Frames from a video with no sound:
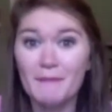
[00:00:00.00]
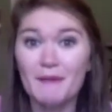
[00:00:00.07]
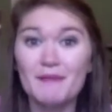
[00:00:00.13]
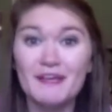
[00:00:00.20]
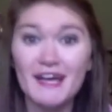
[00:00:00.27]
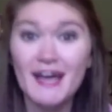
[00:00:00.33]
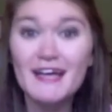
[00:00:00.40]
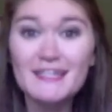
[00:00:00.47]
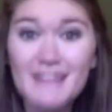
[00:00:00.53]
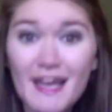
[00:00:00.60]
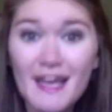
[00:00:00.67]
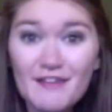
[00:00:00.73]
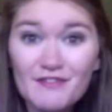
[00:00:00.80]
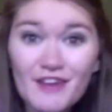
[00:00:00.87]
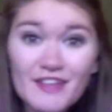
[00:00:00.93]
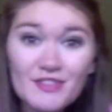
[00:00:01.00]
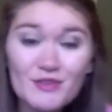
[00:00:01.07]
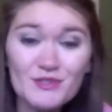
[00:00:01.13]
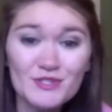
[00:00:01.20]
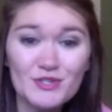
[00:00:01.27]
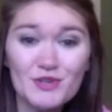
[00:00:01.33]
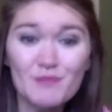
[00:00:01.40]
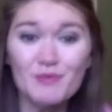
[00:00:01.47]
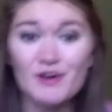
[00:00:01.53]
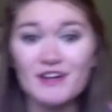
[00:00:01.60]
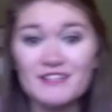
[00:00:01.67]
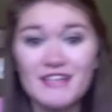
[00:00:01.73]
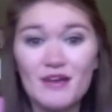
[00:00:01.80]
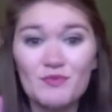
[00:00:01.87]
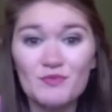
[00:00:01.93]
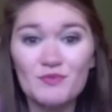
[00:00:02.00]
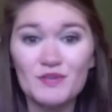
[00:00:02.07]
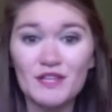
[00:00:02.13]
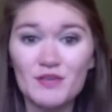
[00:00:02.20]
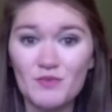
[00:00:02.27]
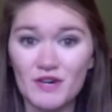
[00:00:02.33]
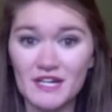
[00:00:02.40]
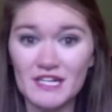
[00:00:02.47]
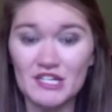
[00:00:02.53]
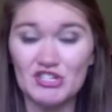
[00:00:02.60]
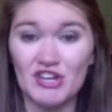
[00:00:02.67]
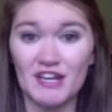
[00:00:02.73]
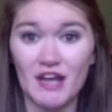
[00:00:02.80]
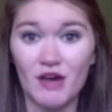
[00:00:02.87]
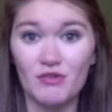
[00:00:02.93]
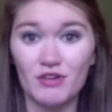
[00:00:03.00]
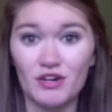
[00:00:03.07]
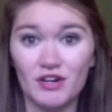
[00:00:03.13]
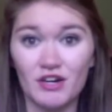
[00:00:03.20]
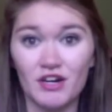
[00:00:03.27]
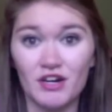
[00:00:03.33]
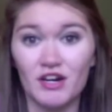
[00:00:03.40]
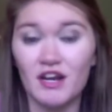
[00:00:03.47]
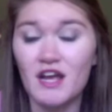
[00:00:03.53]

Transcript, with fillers: But because I've read those two books, I really wanted to check out her